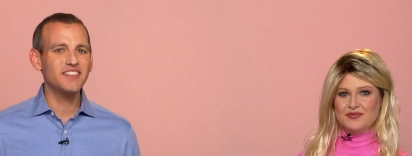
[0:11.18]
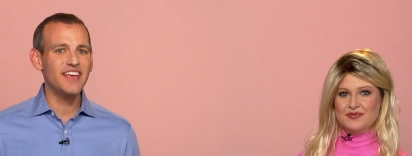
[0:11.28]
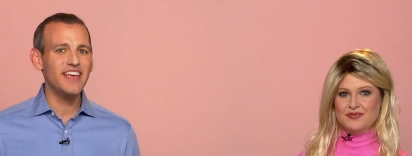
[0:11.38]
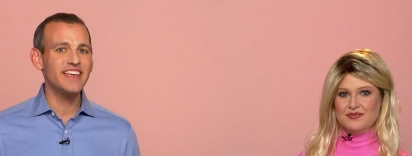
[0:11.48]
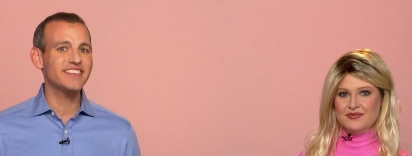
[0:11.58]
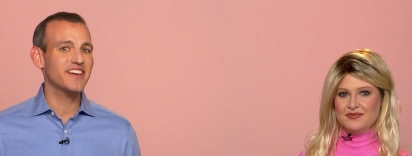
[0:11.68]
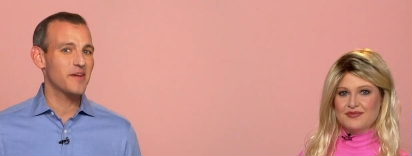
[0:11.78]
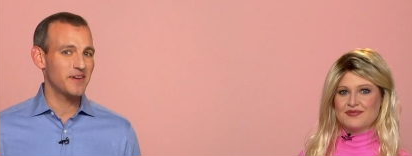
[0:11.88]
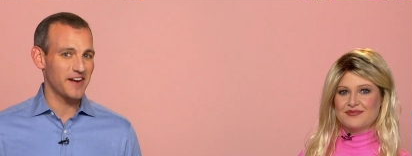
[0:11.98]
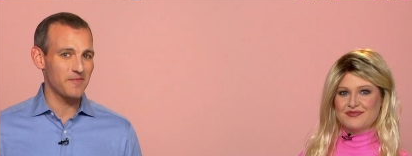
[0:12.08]
Speaker 1: Day is
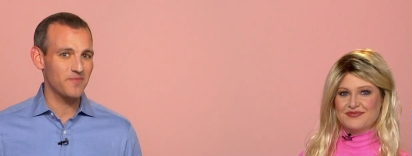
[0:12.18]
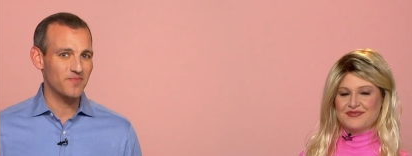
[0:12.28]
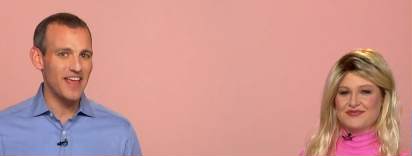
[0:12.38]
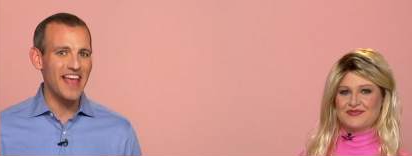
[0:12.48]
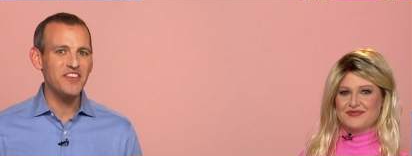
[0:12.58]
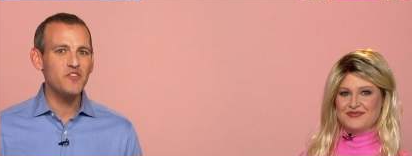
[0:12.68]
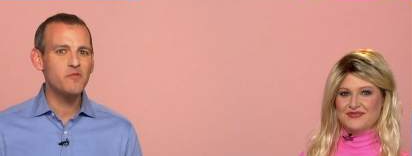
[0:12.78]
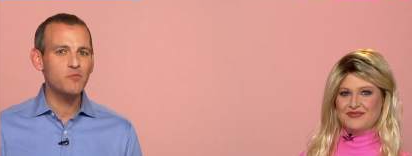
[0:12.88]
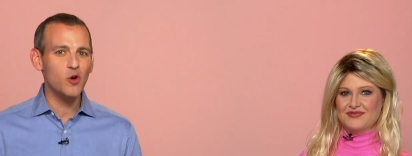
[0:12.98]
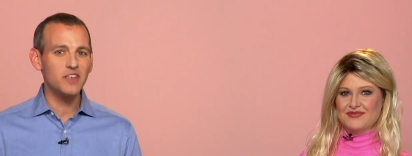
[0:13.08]
coming up, and
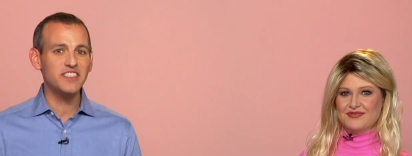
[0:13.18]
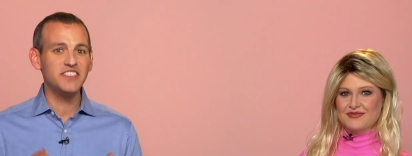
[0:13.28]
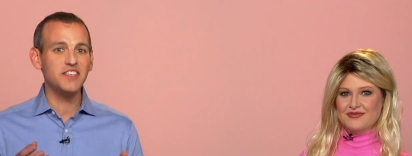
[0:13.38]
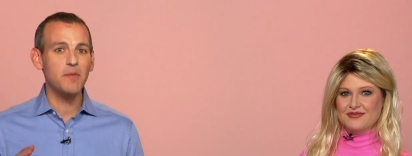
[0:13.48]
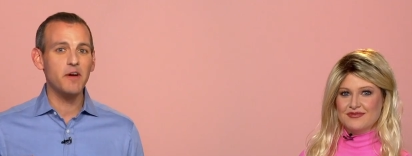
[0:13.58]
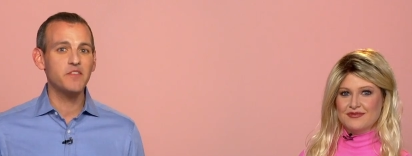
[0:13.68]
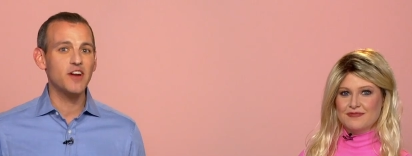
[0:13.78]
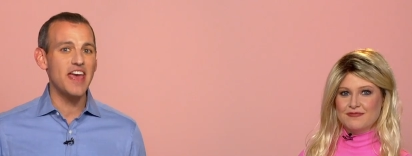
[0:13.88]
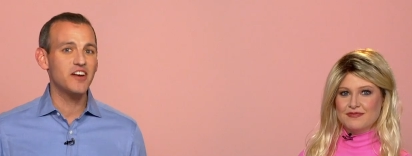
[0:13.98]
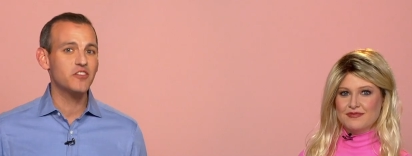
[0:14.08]
you've brought some of
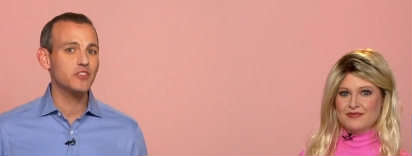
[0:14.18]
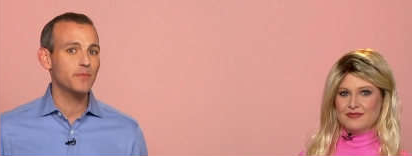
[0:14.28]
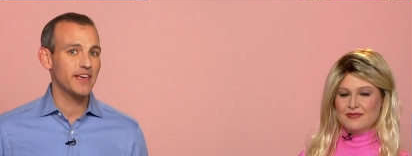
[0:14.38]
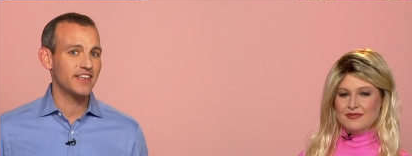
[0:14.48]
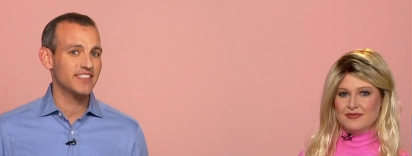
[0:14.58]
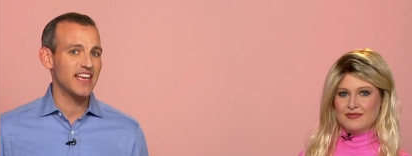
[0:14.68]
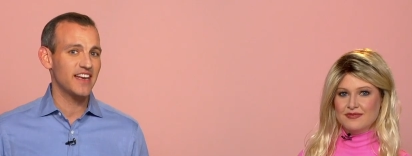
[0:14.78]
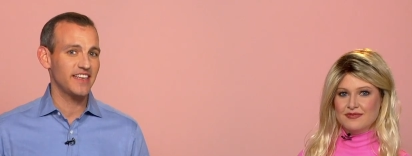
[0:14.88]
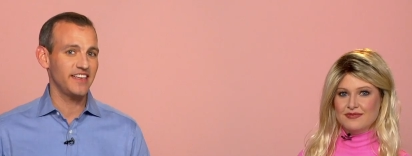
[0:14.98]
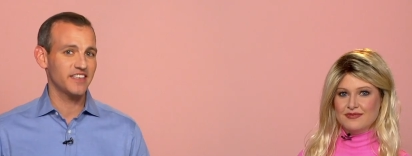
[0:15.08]
your editor's picks
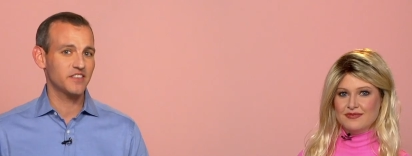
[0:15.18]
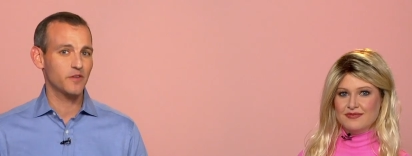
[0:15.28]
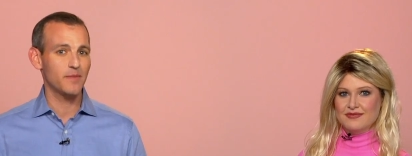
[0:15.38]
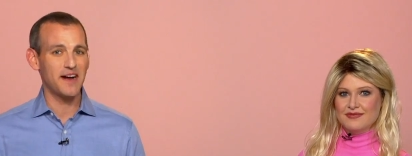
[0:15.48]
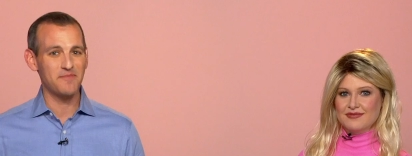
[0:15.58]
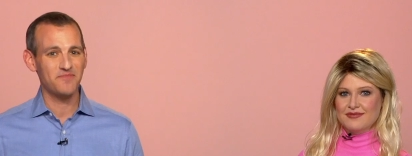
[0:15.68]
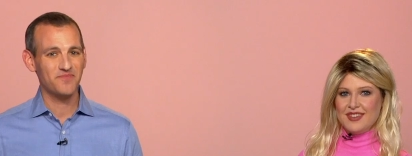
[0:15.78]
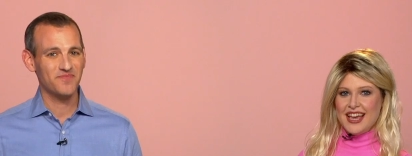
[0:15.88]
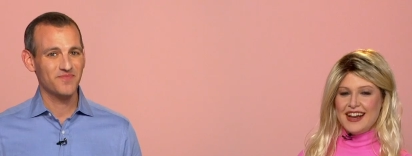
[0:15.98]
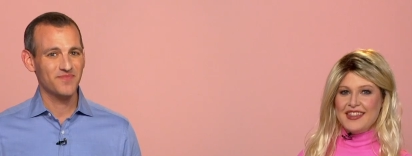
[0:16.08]
and ideas for mom.
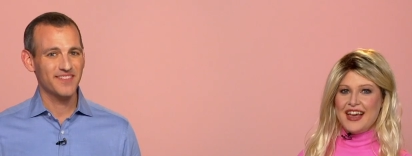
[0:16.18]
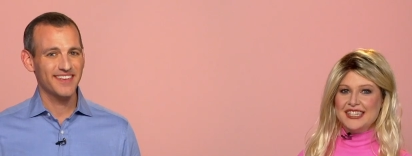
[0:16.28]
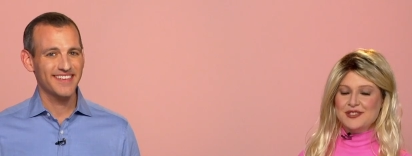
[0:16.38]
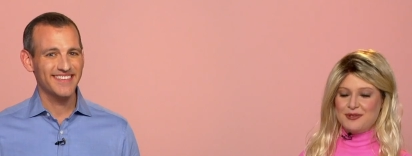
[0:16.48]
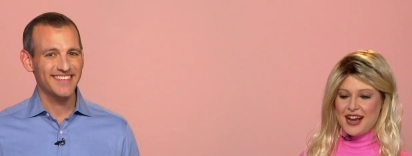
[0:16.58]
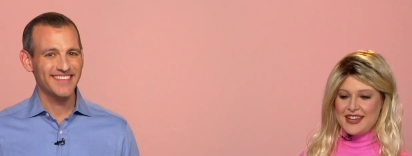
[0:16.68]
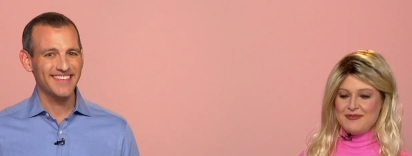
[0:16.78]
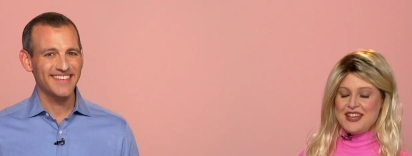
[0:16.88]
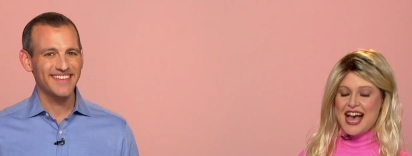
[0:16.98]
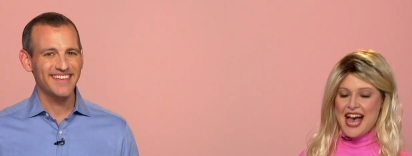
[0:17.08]
Speaker 2: That's right.
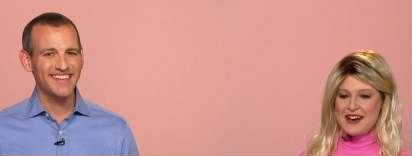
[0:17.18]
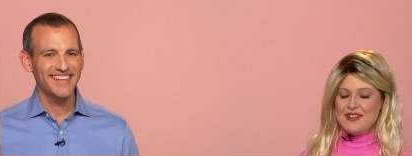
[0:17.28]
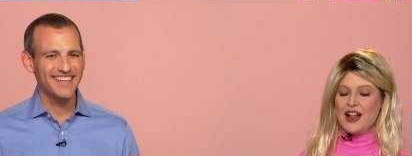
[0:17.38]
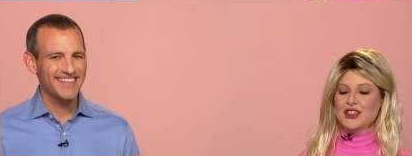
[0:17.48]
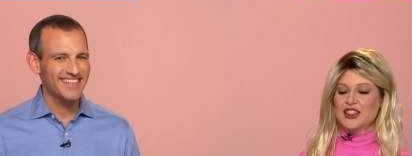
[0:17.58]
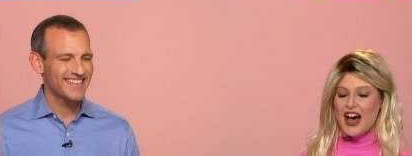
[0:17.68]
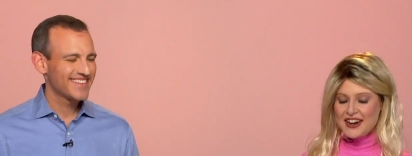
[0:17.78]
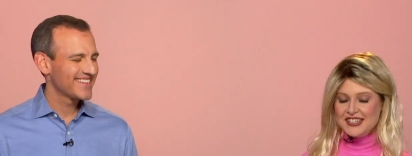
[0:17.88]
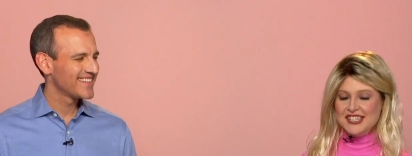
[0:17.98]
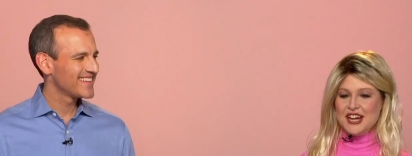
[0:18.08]
We have a
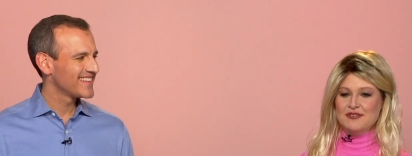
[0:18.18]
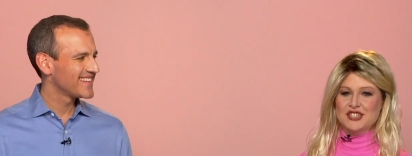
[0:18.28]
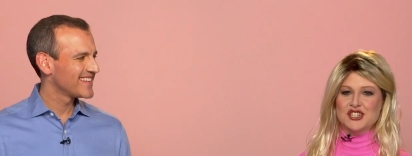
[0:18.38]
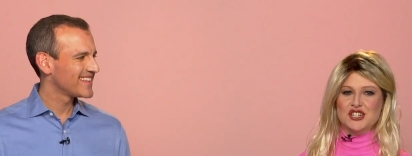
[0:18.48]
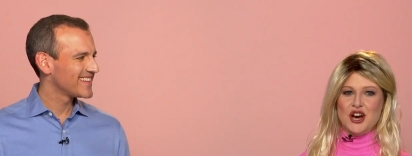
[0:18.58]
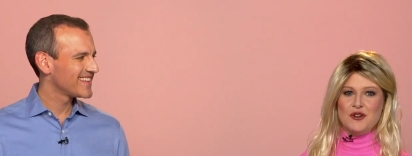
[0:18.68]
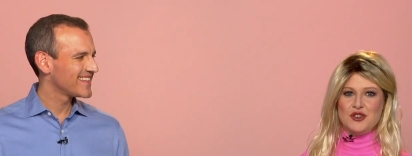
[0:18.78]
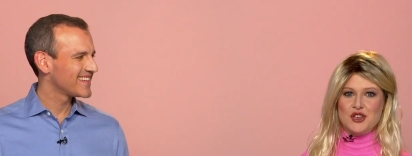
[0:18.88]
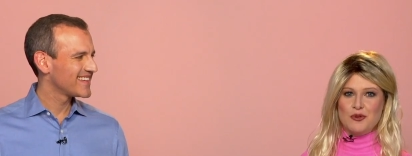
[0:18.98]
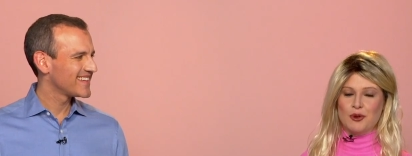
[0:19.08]
lot of stuff to show
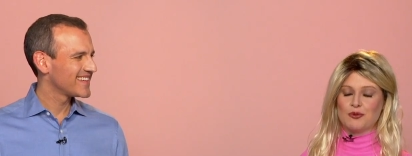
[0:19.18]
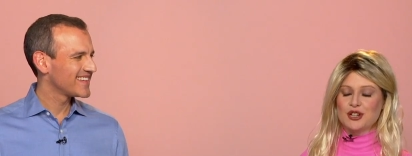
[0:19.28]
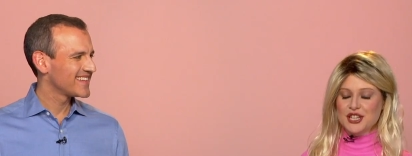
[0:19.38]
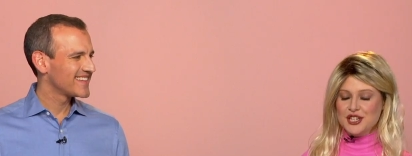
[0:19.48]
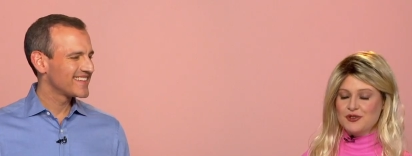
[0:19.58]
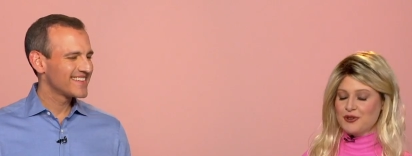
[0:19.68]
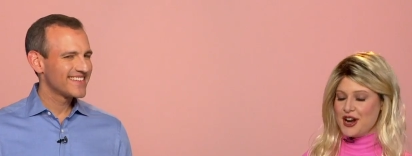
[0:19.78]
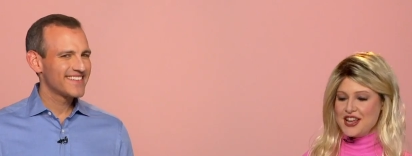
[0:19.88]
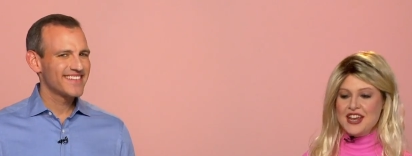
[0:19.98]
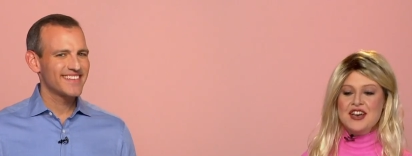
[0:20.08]
you. We're really
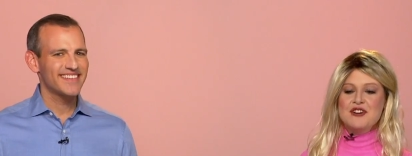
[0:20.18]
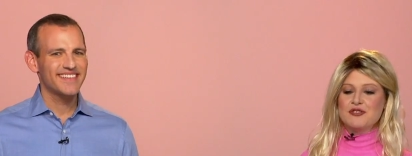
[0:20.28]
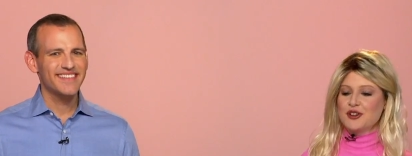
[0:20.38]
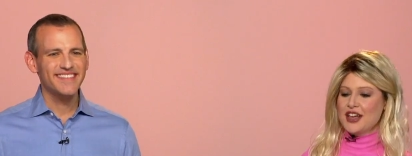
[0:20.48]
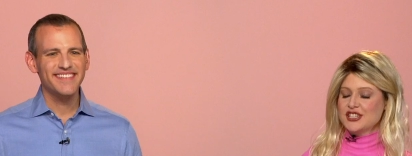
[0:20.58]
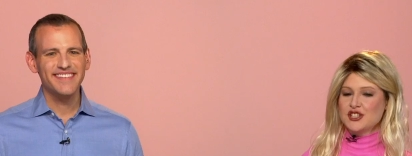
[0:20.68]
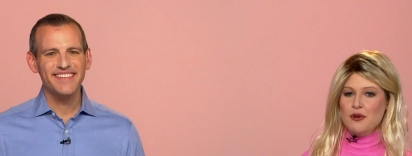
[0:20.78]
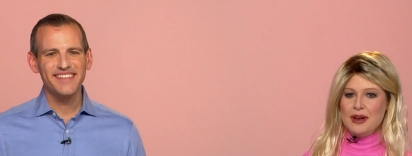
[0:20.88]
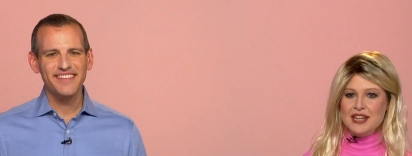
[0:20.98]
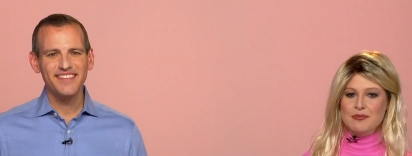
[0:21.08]
grateful that
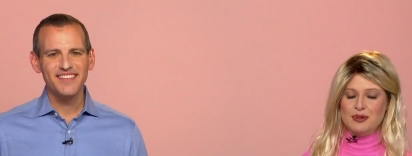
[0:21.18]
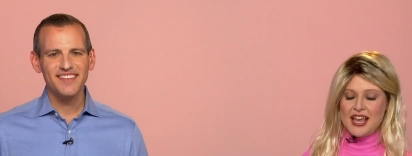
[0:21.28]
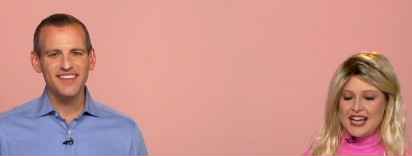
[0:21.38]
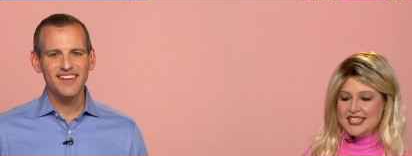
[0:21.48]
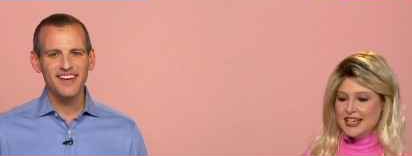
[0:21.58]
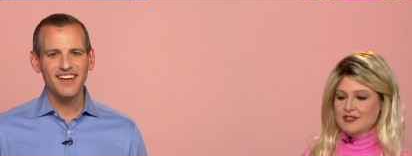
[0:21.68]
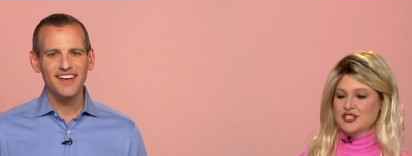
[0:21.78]
so many brands have